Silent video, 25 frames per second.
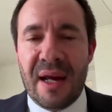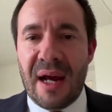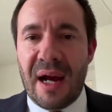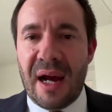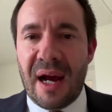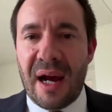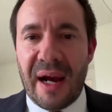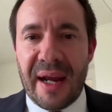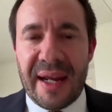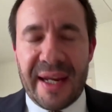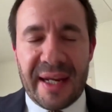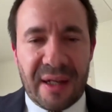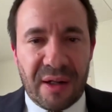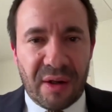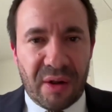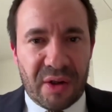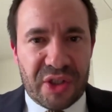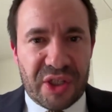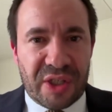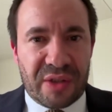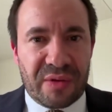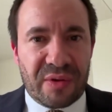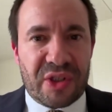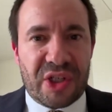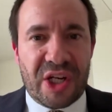Uh,
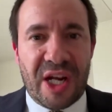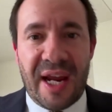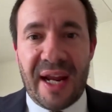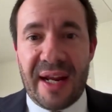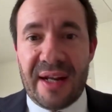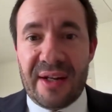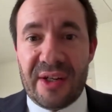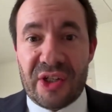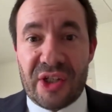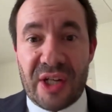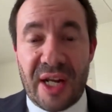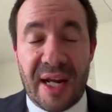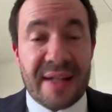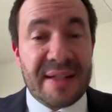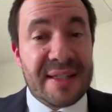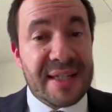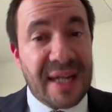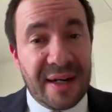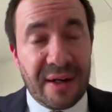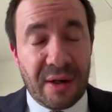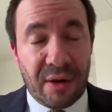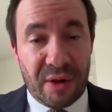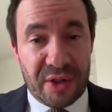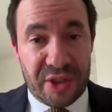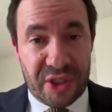ecological change and
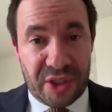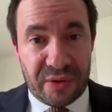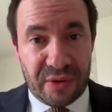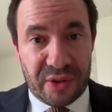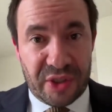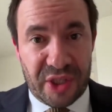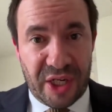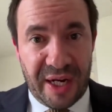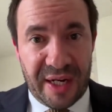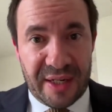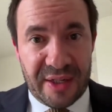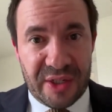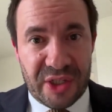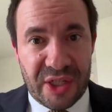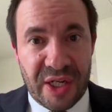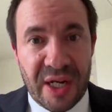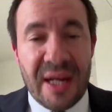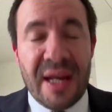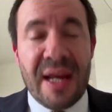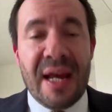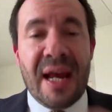technological change,